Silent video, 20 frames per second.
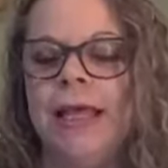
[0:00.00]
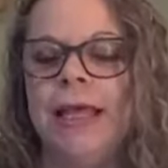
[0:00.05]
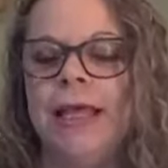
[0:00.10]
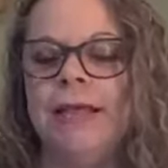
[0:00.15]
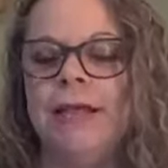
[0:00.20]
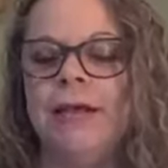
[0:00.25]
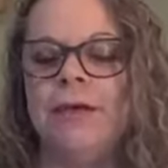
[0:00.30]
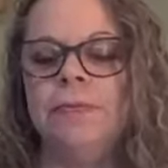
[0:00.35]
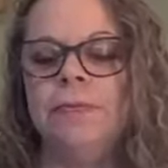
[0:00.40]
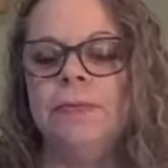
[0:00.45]

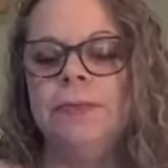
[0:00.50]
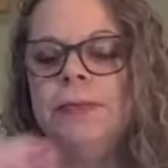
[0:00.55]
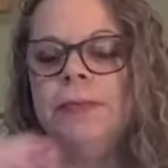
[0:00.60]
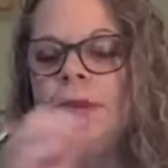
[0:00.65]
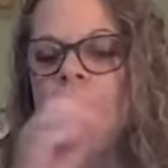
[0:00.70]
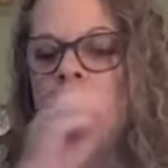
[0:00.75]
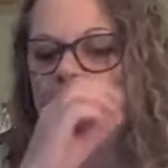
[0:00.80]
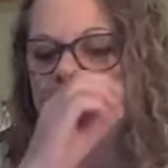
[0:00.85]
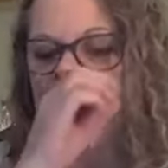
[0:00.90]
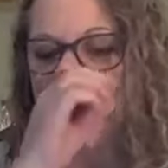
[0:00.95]
It helps,
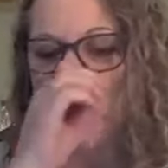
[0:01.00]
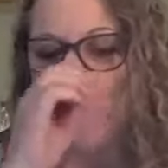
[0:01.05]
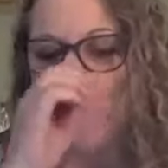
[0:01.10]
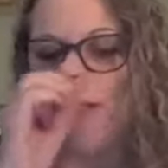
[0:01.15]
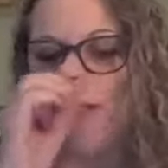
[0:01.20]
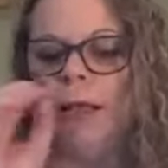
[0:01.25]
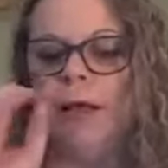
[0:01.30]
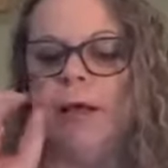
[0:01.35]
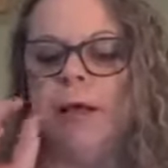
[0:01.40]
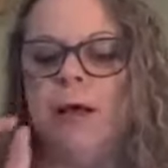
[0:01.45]

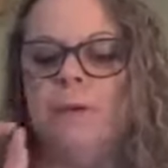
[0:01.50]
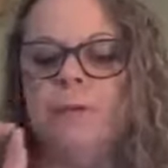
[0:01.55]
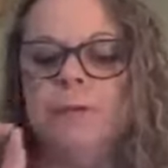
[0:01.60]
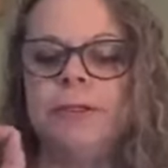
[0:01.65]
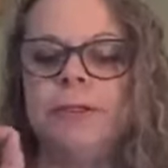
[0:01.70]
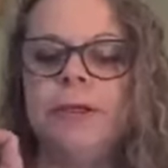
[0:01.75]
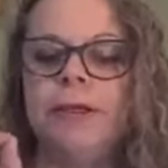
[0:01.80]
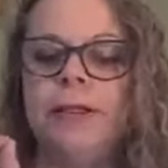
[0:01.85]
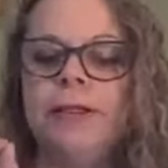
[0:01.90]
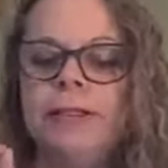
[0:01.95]
it
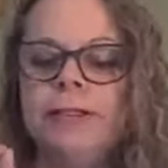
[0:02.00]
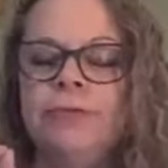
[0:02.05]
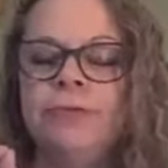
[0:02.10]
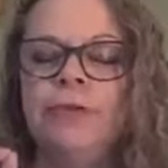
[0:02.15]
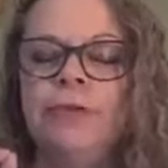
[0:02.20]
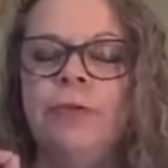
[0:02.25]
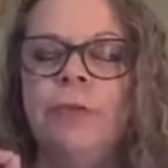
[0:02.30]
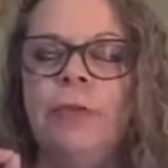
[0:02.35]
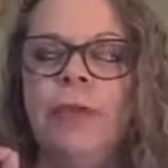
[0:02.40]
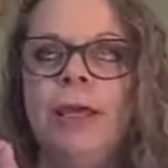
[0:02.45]
helps, at least
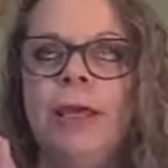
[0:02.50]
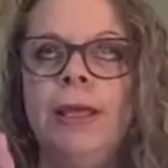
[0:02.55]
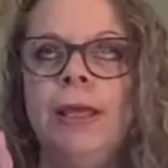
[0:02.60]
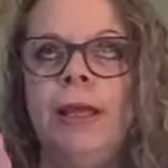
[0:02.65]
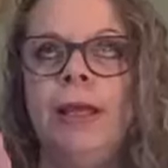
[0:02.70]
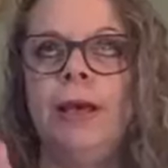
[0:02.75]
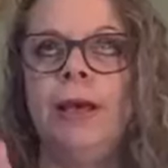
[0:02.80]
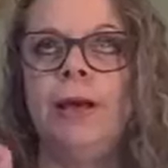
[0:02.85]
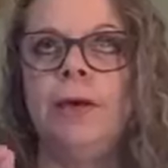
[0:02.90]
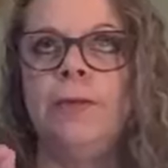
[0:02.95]
for me, it
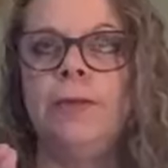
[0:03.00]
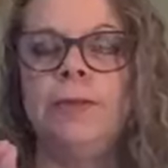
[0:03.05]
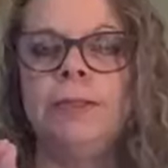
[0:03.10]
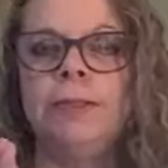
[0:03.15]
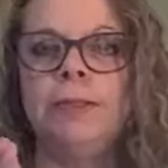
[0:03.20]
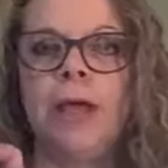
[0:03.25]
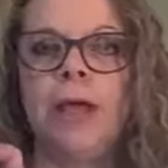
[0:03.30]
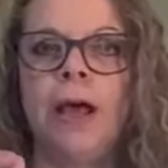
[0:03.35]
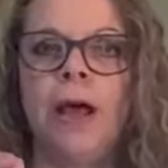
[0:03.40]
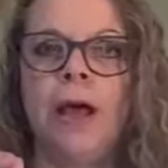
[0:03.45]

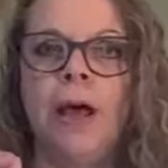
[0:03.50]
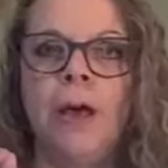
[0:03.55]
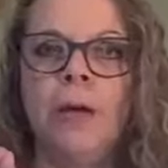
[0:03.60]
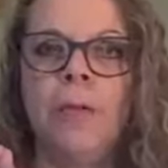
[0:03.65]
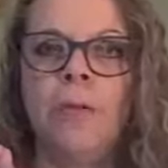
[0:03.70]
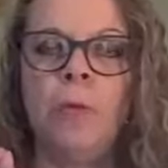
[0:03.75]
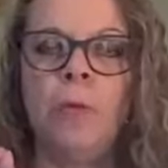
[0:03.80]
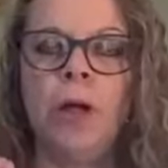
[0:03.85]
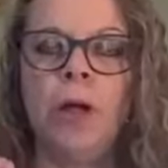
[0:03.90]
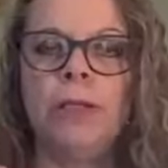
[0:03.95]
helps
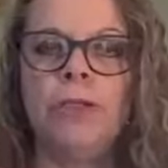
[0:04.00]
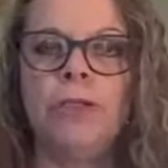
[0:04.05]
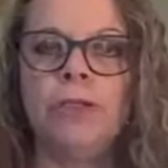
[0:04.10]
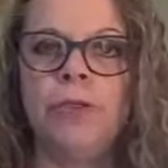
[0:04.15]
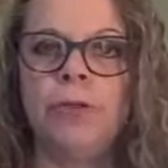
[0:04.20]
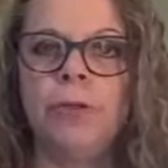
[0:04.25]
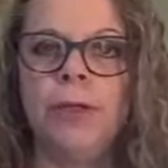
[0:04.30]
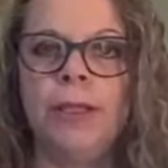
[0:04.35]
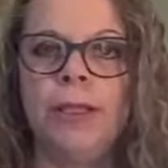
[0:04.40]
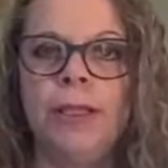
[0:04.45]
um, while
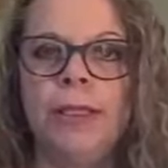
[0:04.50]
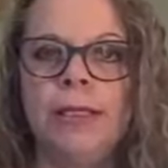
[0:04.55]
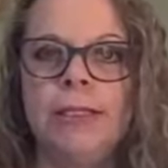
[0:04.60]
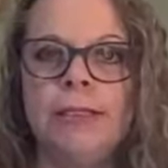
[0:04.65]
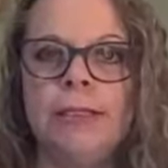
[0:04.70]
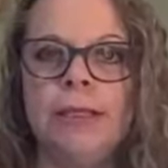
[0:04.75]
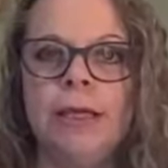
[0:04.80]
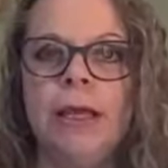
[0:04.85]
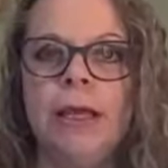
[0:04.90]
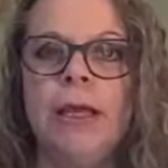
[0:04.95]
doing
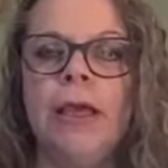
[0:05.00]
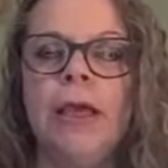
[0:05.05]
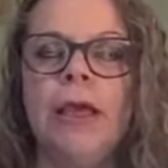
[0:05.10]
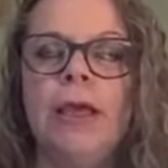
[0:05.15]
this,